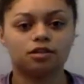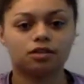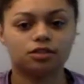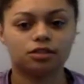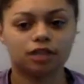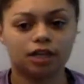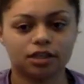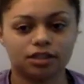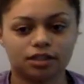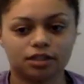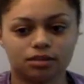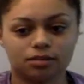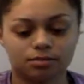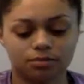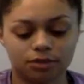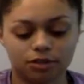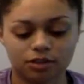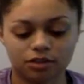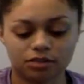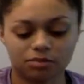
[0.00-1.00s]
Jackie
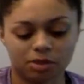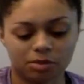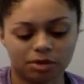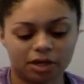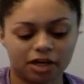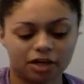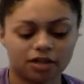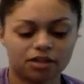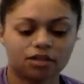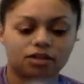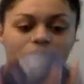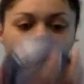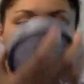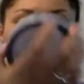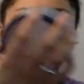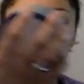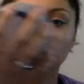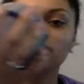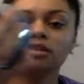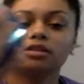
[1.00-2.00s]
put this in my bag,
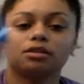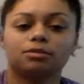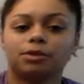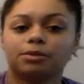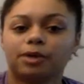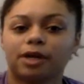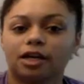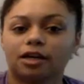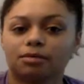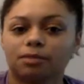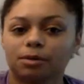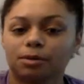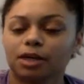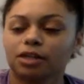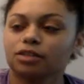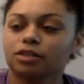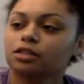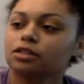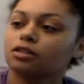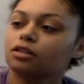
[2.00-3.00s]
not my bag, my
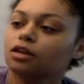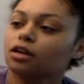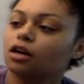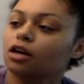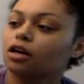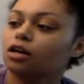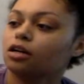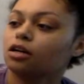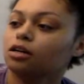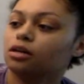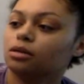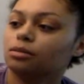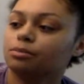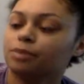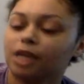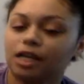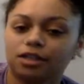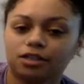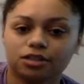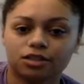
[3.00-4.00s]
basket.
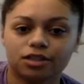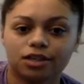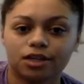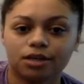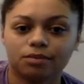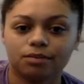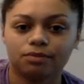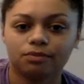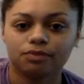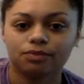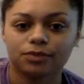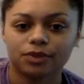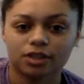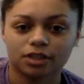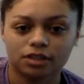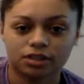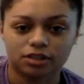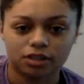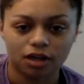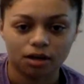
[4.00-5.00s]
Painter's tape.
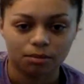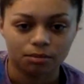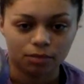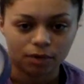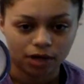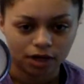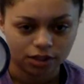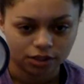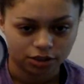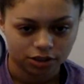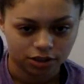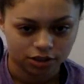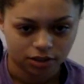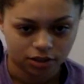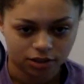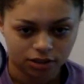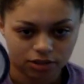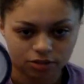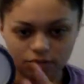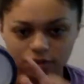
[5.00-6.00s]
It's not much
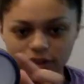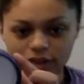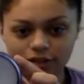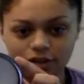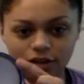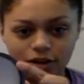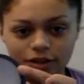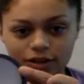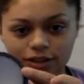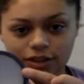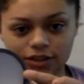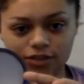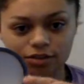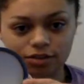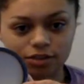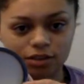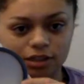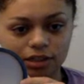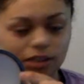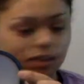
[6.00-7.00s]
because it's only $1, so
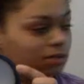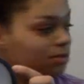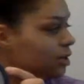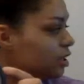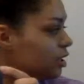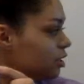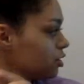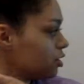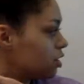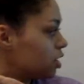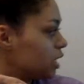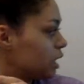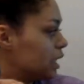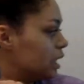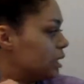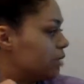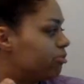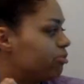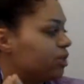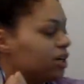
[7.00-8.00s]
it's only this much.
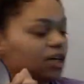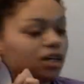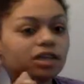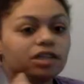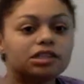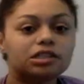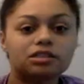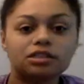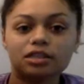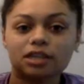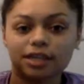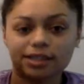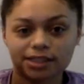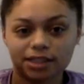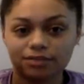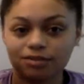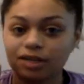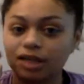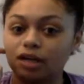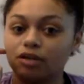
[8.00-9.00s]
But just in case
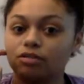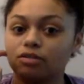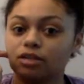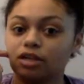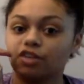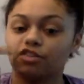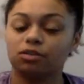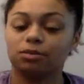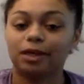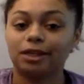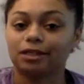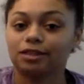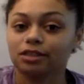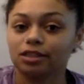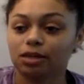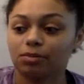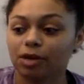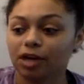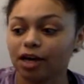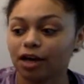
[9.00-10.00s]
I run out of the painter's
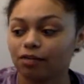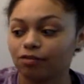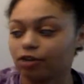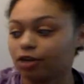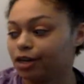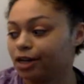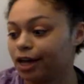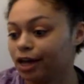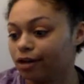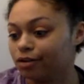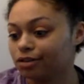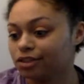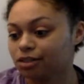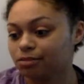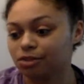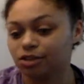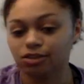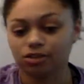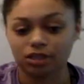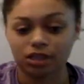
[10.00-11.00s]
tape I have right now, because
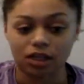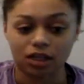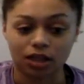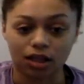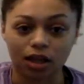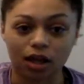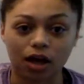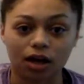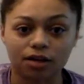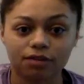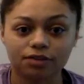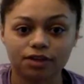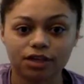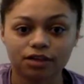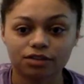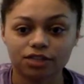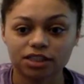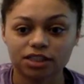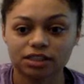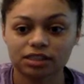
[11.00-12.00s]
I've been using a lot of
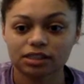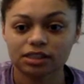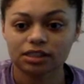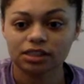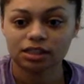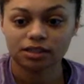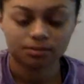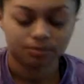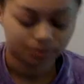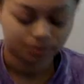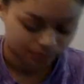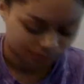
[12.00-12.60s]
it recently.